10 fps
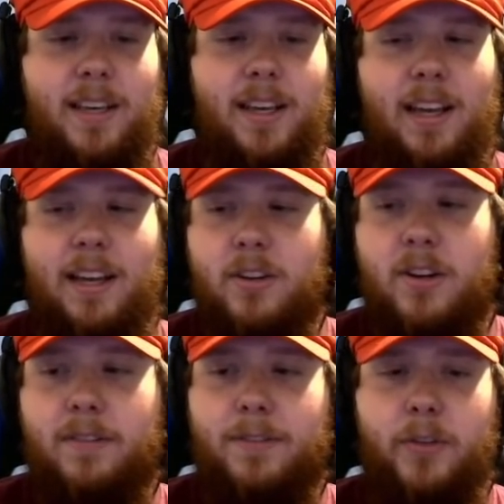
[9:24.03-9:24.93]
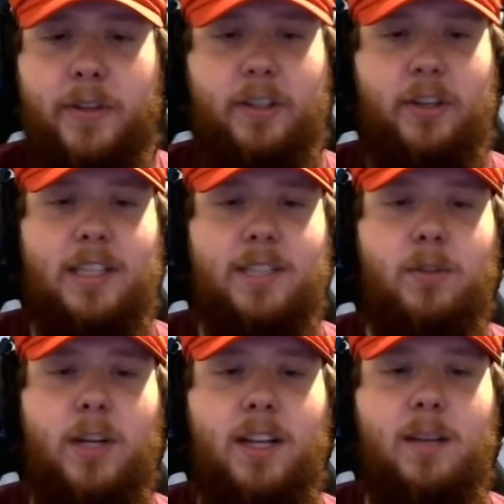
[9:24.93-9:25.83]
Yeah, I don't know if you guys have
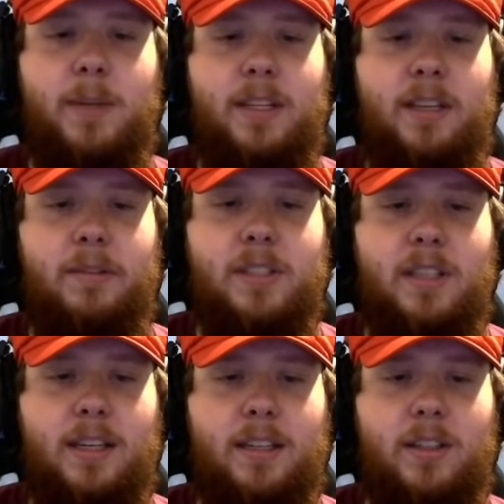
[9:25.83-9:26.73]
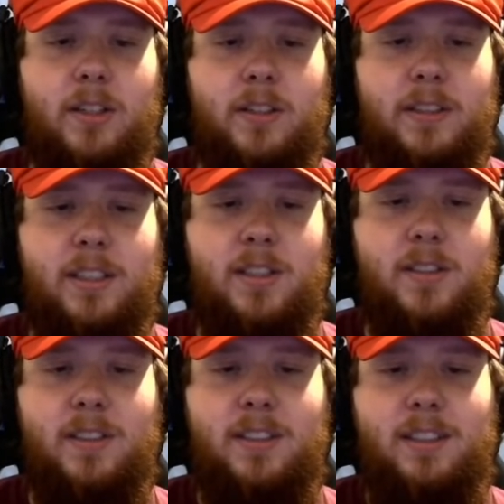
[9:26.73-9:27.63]
read, but he was like, oh, you
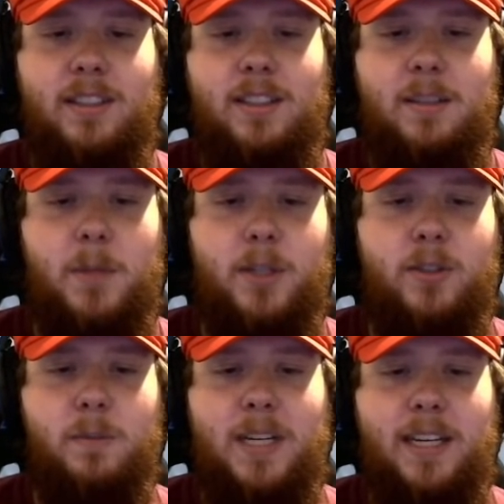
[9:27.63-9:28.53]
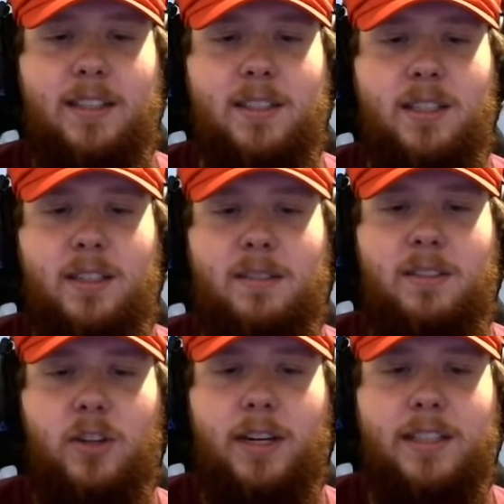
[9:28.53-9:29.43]
know, mushroom mines, the
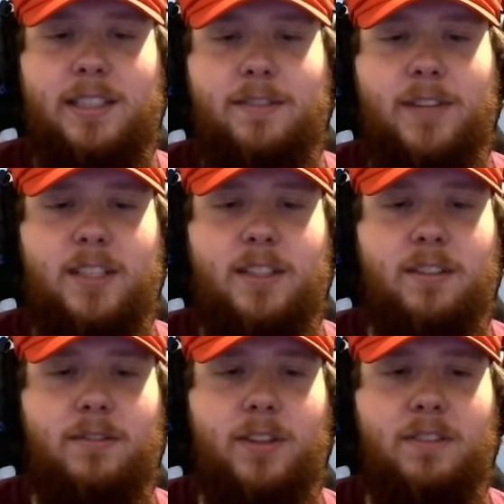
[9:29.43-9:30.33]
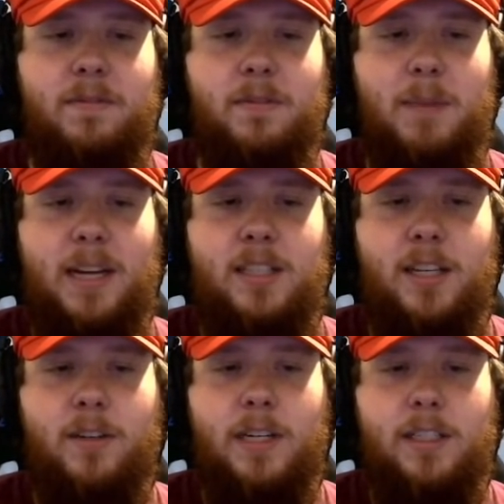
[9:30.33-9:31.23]
greatest invention of my
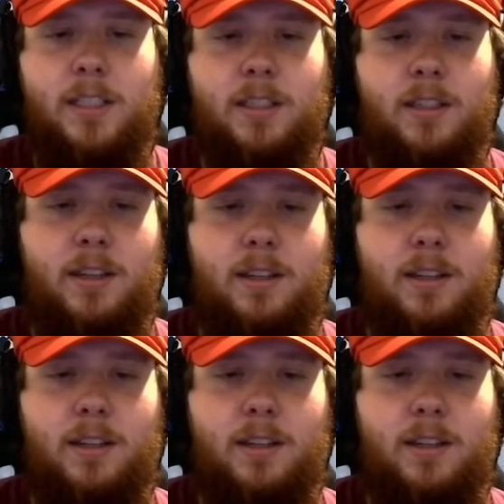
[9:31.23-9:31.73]
generation.